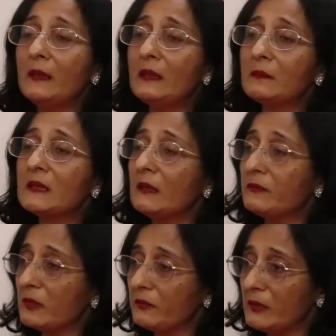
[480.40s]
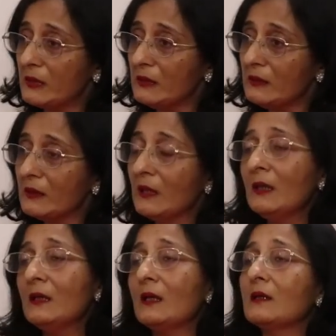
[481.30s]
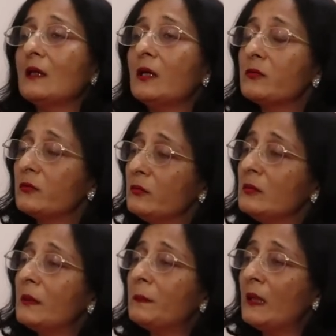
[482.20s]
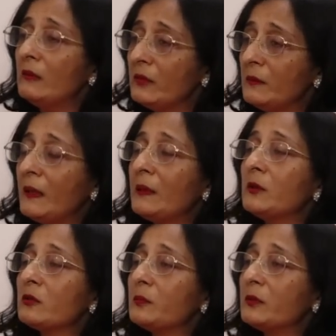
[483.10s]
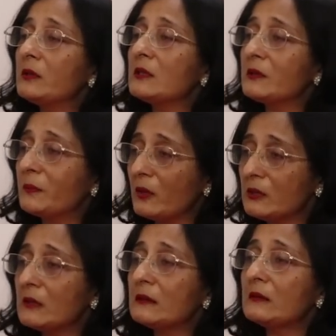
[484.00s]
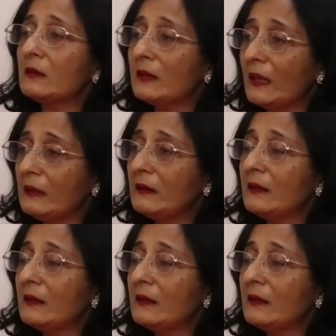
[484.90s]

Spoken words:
become self-sufficient and how soon Nepal will be able to put its projects online